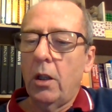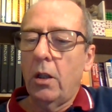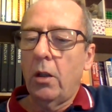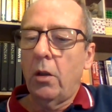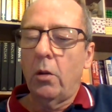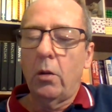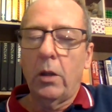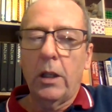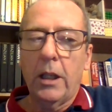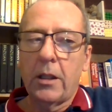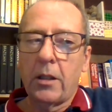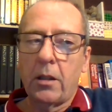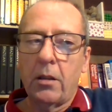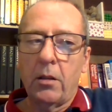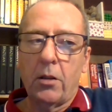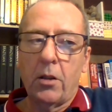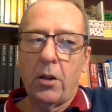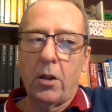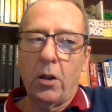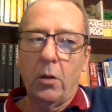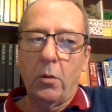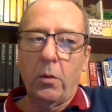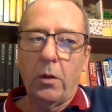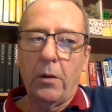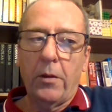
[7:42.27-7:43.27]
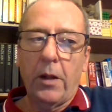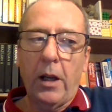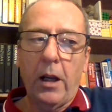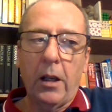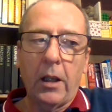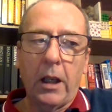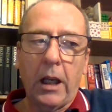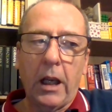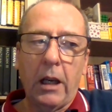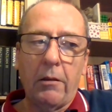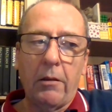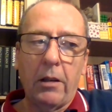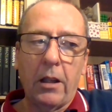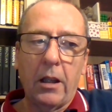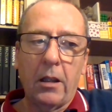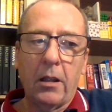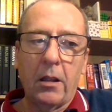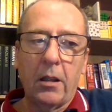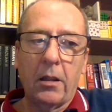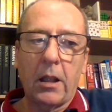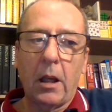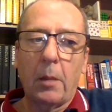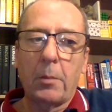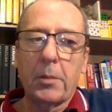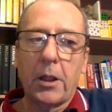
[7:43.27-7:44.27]
or listen to with
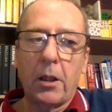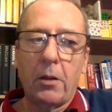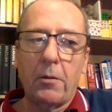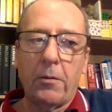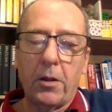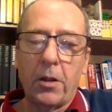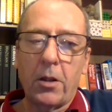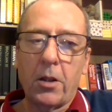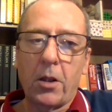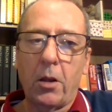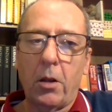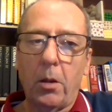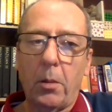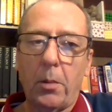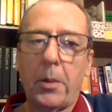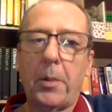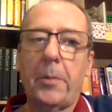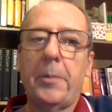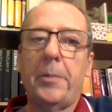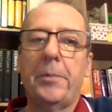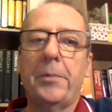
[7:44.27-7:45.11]
Hungarian dubbed over the top,